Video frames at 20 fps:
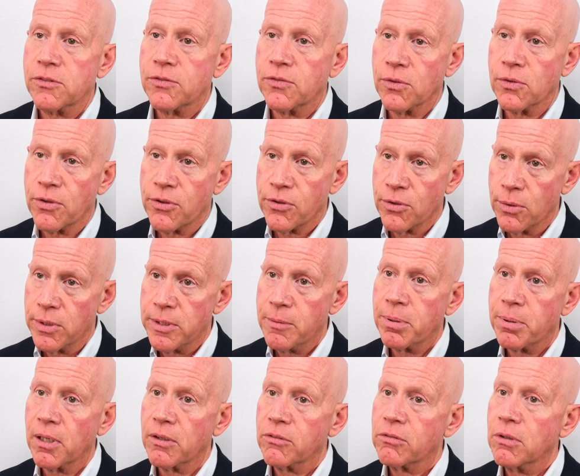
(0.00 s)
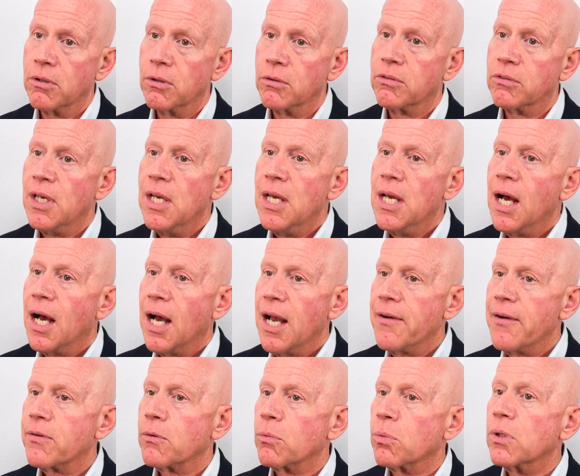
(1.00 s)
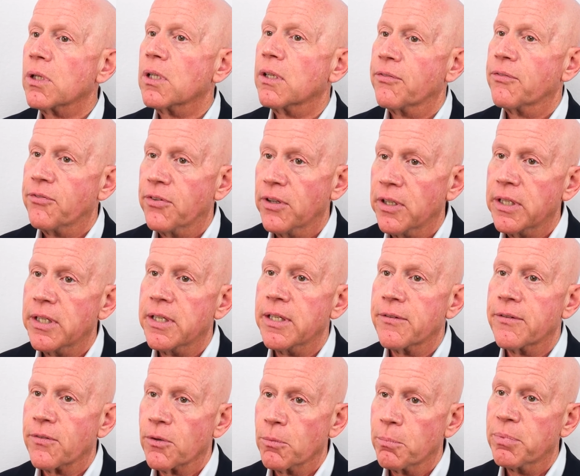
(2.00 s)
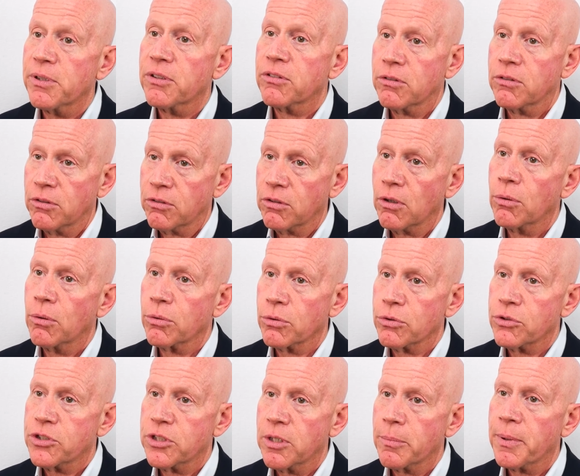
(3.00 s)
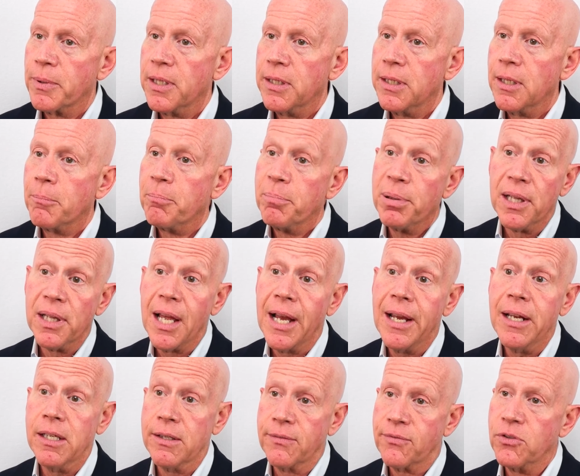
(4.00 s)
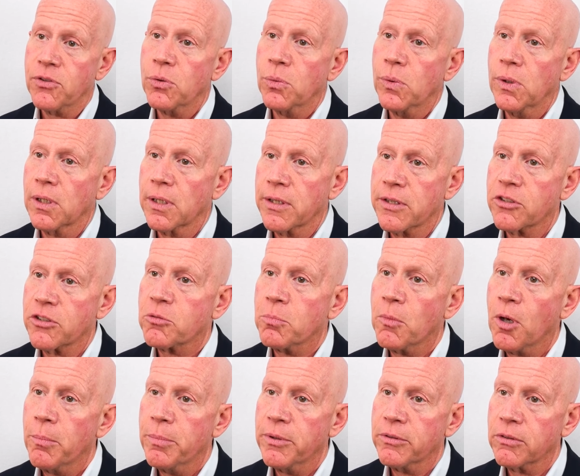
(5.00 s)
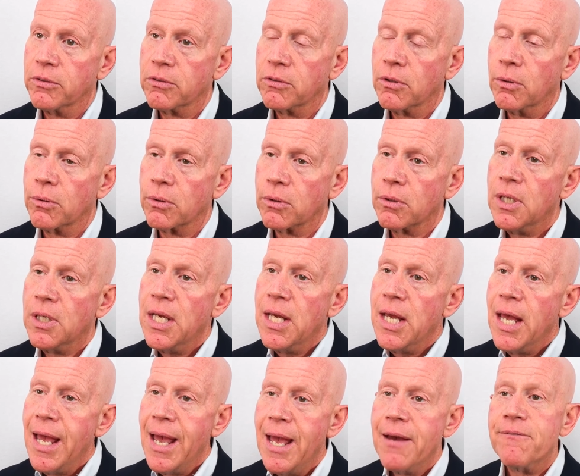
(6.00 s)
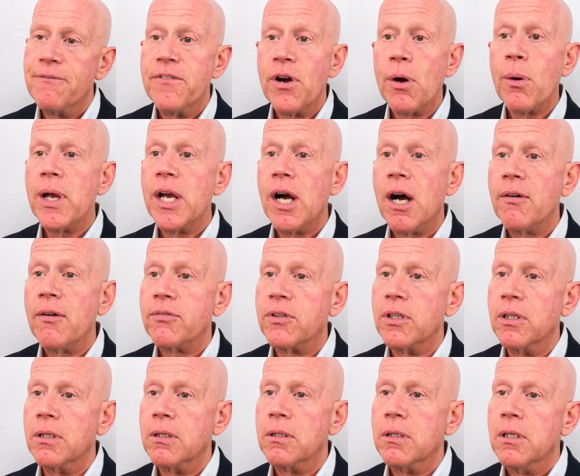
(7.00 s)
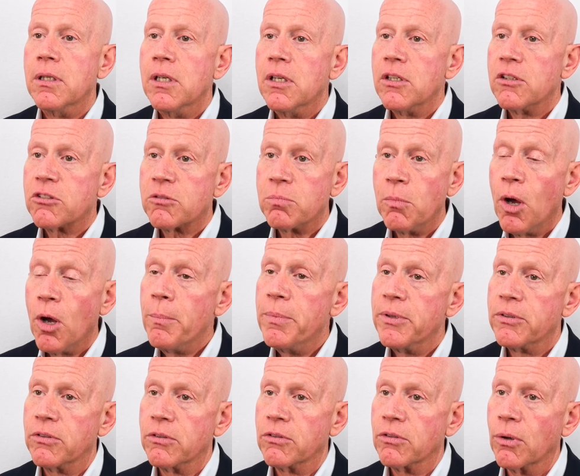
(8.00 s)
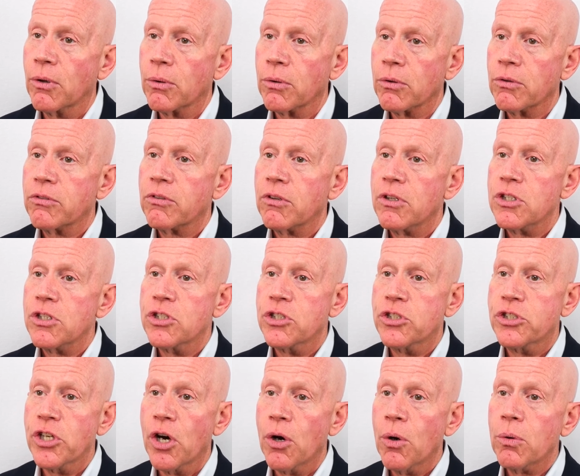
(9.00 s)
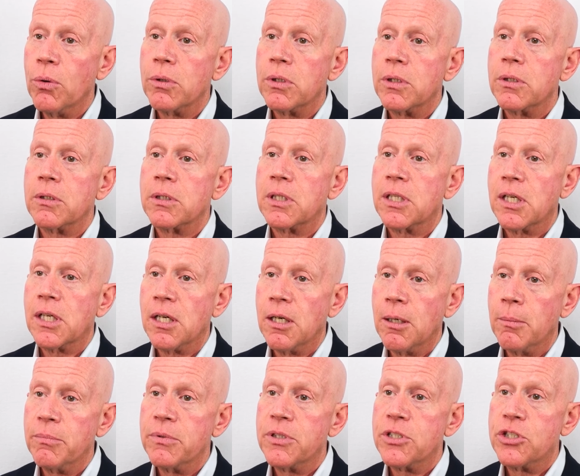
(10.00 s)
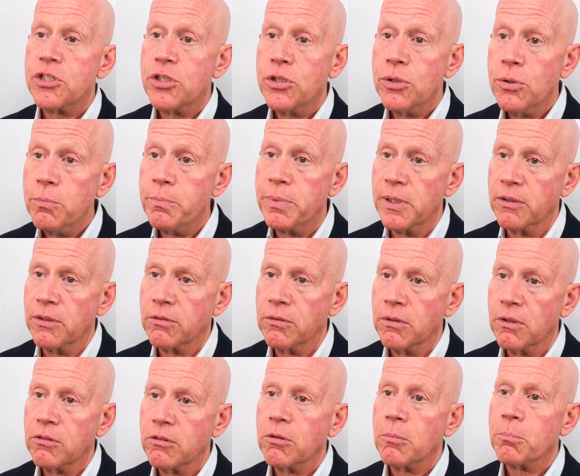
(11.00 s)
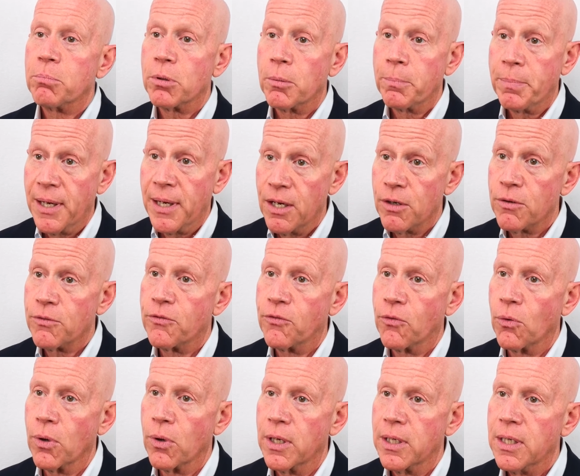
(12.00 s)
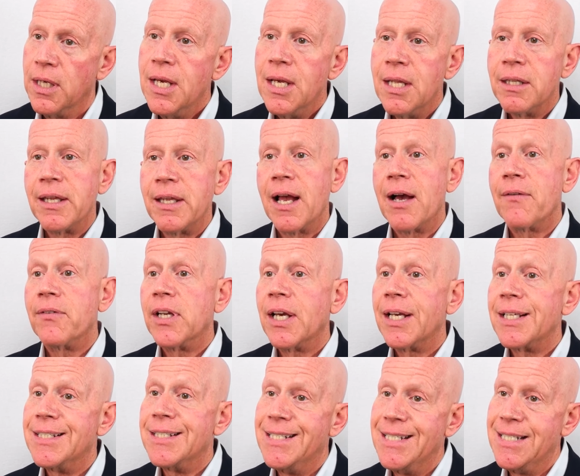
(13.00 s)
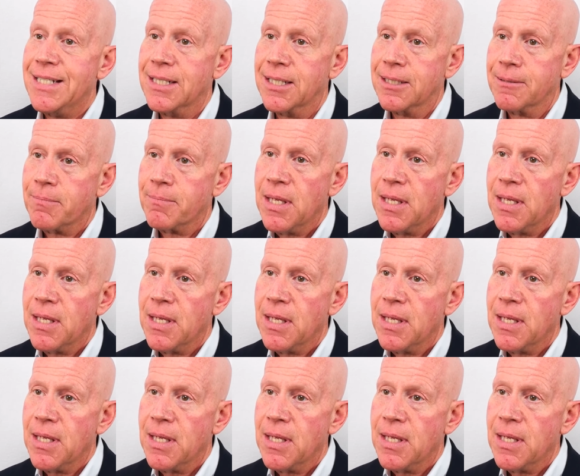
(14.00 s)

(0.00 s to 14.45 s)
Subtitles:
for 30 plus years, I have a real affinity for business ownership and the plight, if you will, of the small business owner. And very often, small business owners don't come to business prepared for it. They have an idea.